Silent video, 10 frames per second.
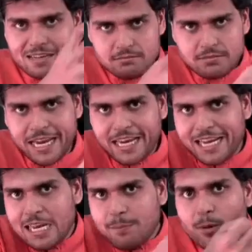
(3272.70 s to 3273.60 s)
like
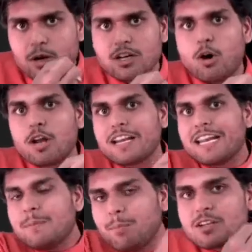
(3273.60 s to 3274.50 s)
input
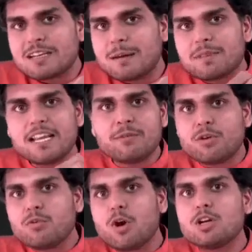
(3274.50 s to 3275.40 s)
something, if
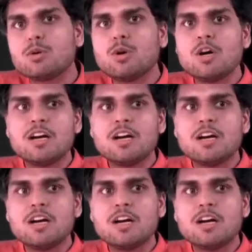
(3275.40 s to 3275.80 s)
you want to